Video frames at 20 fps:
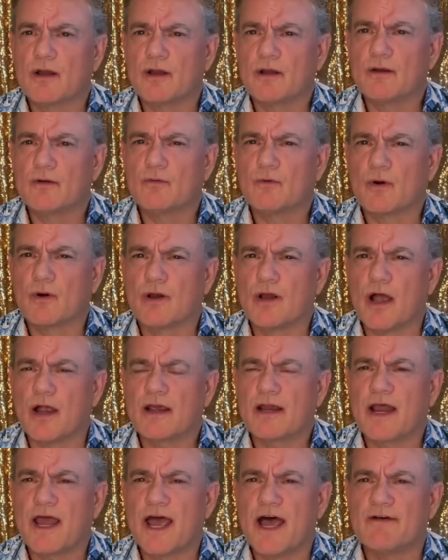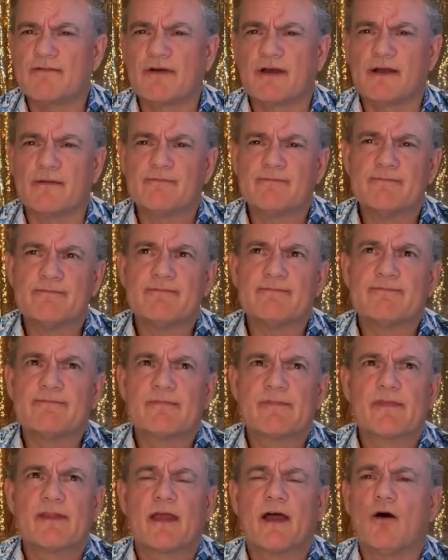we're not going to have
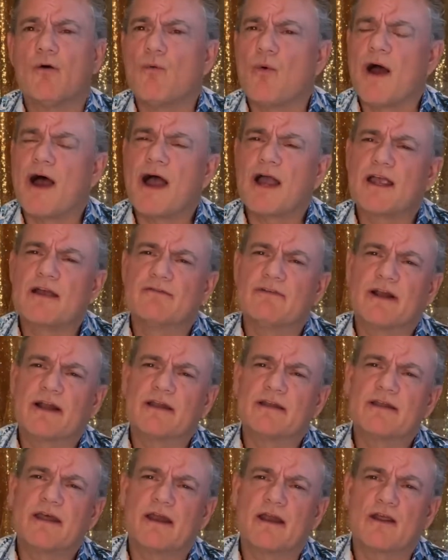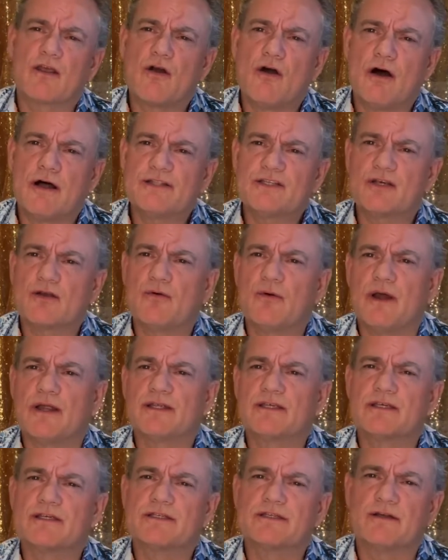a whack of unintended
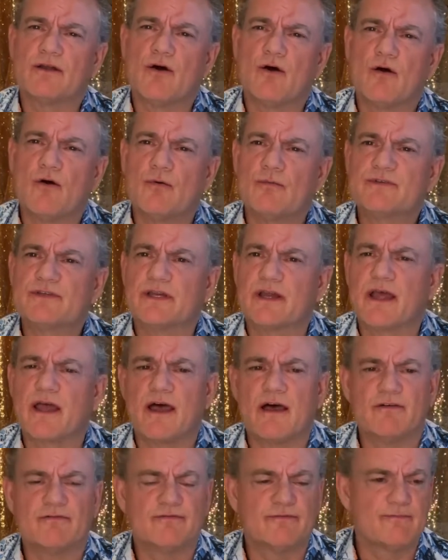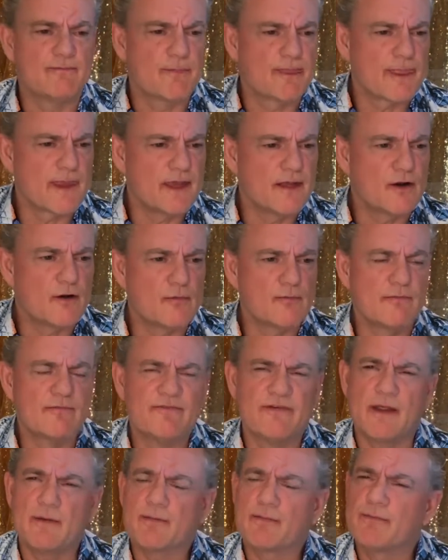consequences in homes that have
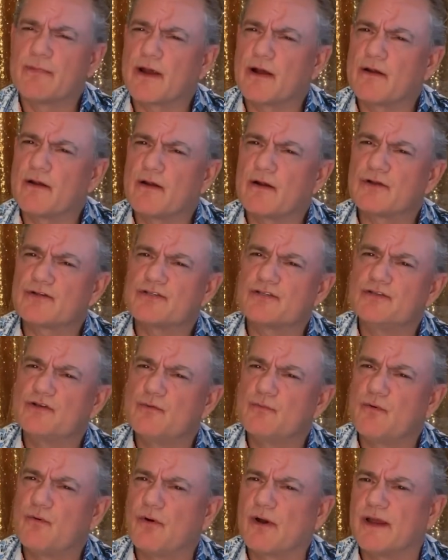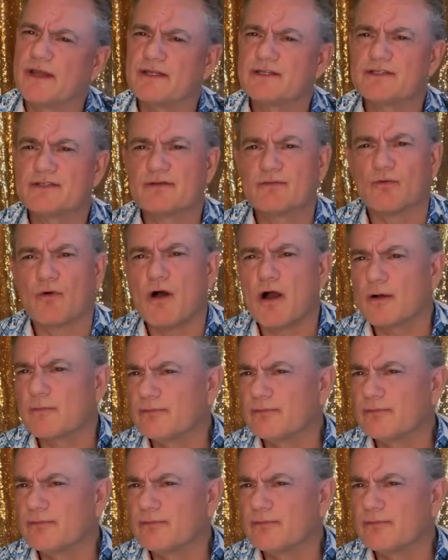vapor barriers, dew points, wrong